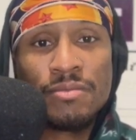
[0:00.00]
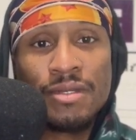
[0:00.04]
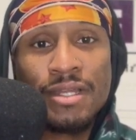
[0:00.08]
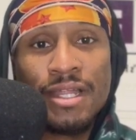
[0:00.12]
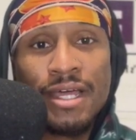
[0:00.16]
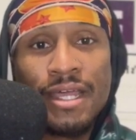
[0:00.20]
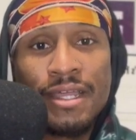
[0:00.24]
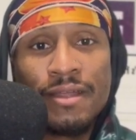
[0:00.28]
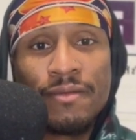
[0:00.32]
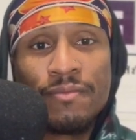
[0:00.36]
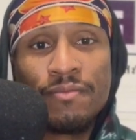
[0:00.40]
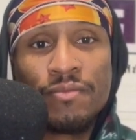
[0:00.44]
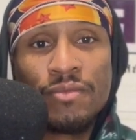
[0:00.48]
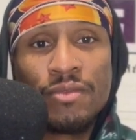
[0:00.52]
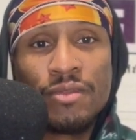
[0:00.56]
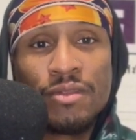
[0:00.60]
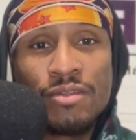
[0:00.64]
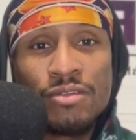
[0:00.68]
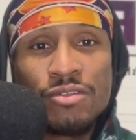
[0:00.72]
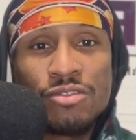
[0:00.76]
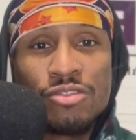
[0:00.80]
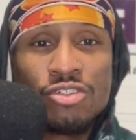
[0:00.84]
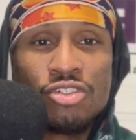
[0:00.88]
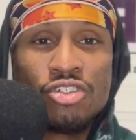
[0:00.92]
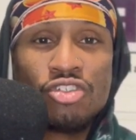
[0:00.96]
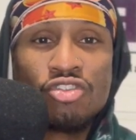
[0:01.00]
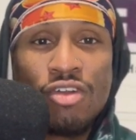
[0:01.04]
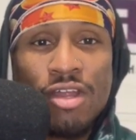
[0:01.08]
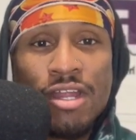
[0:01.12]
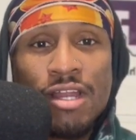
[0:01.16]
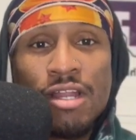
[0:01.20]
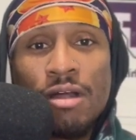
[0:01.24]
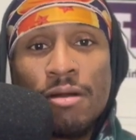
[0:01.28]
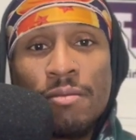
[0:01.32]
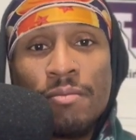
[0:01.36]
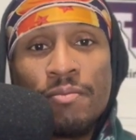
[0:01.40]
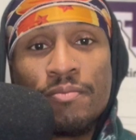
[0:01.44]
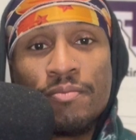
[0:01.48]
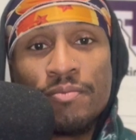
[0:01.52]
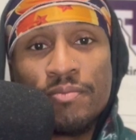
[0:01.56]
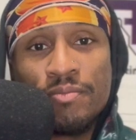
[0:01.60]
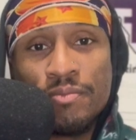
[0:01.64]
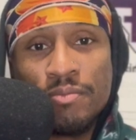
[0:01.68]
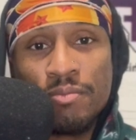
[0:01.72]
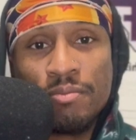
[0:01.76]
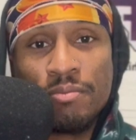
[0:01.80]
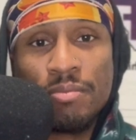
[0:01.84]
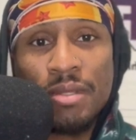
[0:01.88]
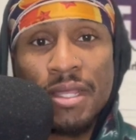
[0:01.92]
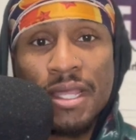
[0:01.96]
Like, straight up
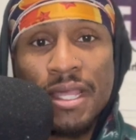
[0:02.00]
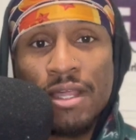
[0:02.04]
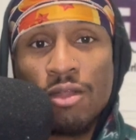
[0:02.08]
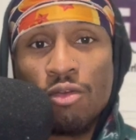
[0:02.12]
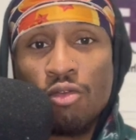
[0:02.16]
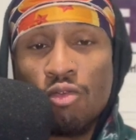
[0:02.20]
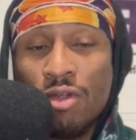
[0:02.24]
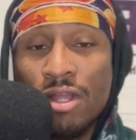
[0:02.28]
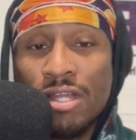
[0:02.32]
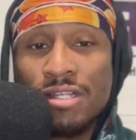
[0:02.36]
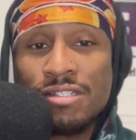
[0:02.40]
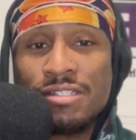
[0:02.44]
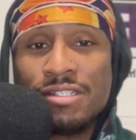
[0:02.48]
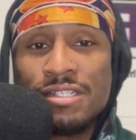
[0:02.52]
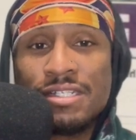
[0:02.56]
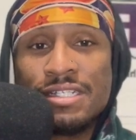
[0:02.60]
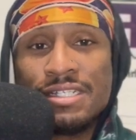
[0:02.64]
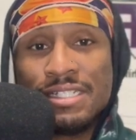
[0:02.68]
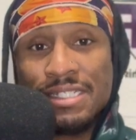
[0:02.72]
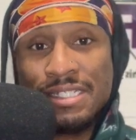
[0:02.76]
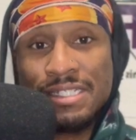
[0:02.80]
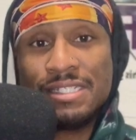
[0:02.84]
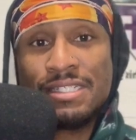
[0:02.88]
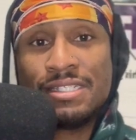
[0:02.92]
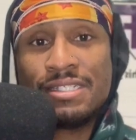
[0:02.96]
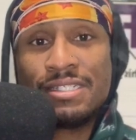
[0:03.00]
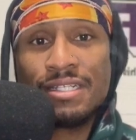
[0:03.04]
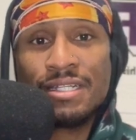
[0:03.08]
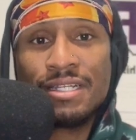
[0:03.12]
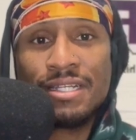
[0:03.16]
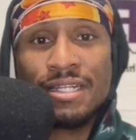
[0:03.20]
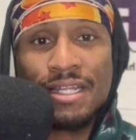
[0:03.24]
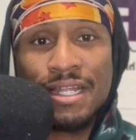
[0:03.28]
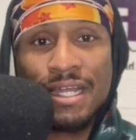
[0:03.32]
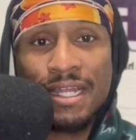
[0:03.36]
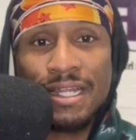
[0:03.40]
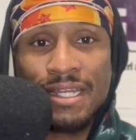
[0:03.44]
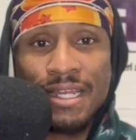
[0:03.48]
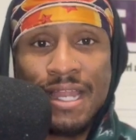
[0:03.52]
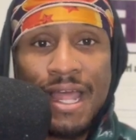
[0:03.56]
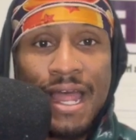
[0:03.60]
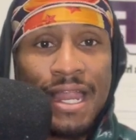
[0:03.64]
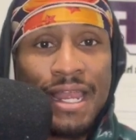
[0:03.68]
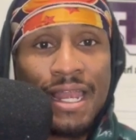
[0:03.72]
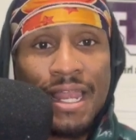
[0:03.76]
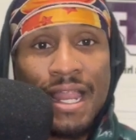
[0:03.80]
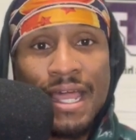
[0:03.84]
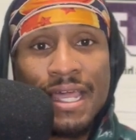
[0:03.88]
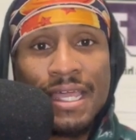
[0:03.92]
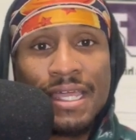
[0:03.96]
being racist, like
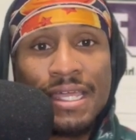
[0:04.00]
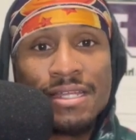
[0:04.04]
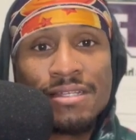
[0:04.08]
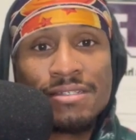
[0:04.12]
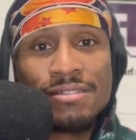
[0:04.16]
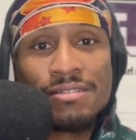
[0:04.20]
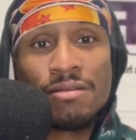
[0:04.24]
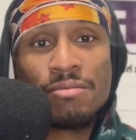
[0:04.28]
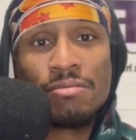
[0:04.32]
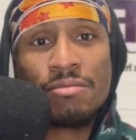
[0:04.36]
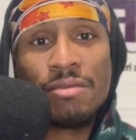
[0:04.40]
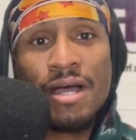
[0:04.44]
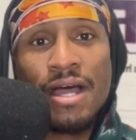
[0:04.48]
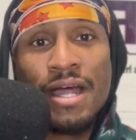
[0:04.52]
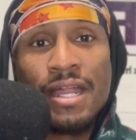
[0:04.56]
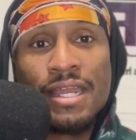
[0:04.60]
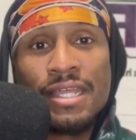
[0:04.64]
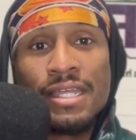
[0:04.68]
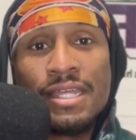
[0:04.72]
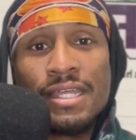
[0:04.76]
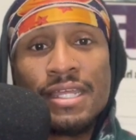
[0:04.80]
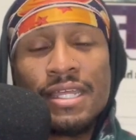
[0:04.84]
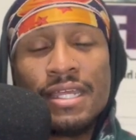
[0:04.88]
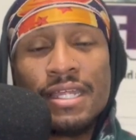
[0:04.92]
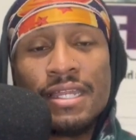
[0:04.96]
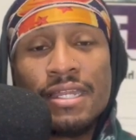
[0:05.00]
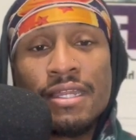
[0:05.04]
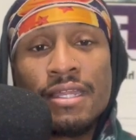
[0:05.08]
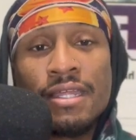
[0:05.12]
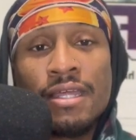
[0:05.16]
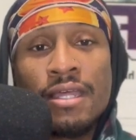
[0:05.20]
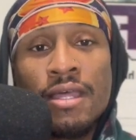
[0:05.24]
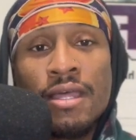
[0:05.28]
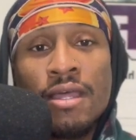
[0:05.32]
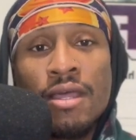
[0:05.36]
not liking somebody and